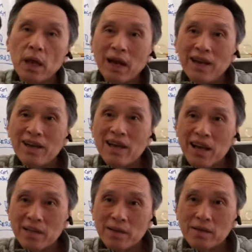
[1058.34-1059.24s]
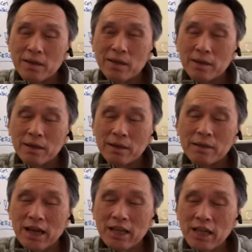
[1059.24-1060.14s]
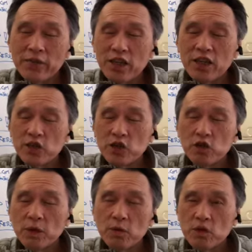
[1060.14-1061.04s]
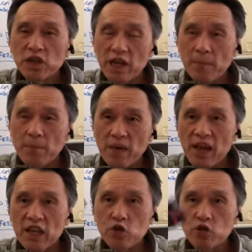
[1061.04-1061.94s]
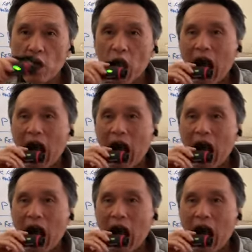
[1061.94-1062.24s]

I got scientific instrument which I can measure.